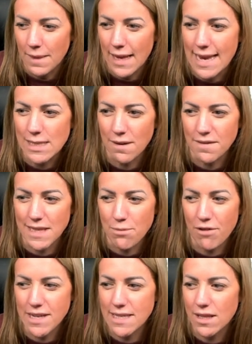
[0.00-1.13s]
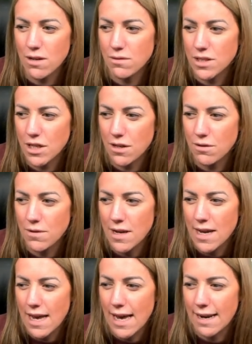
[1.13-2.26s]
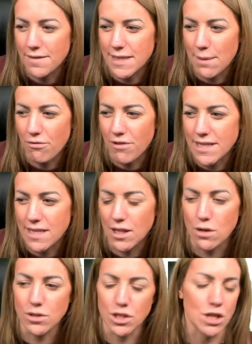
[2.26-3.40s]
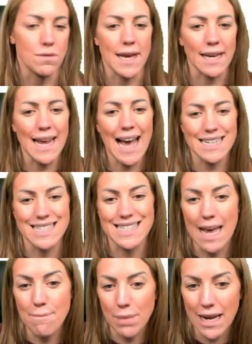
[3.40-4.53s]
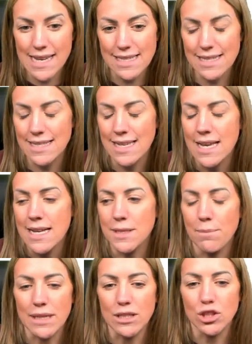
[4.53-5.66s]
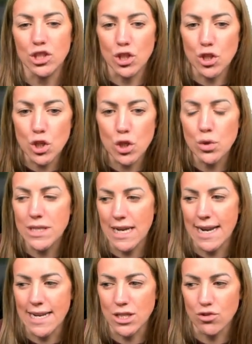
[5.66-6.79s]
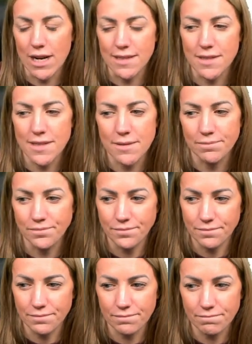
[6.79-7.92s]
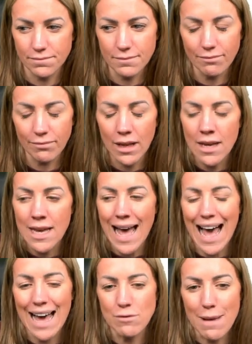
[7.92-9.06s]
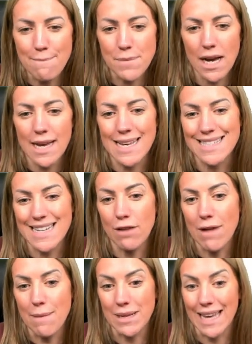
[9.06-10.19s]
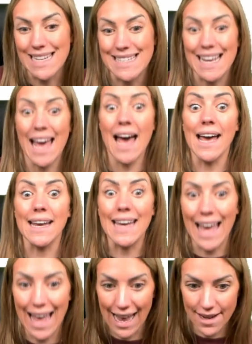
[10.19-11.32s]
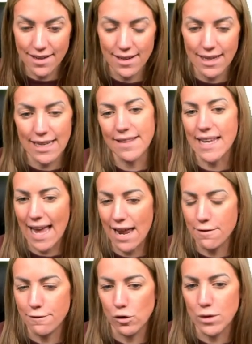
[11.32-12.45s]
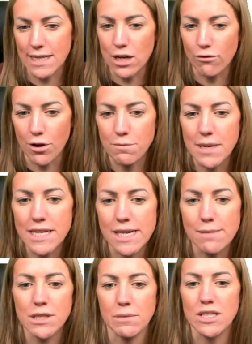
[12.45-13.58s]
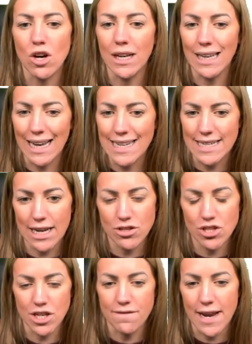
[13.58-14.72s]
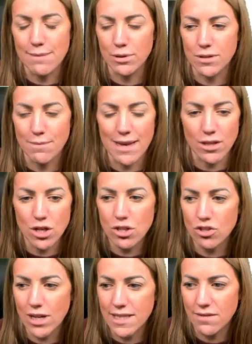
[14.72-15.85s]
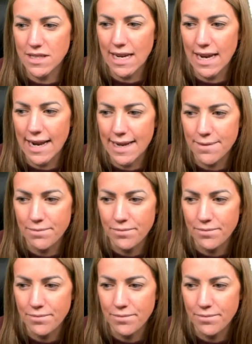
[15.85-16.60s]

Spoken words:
okay, so I've separated those two and I've separated those two. They're gonna act as templates to build the new DNA strands. And remember, it's now replicating again in the N14 growth medium. So it's got light nitrogen available to make the new strands of DNA.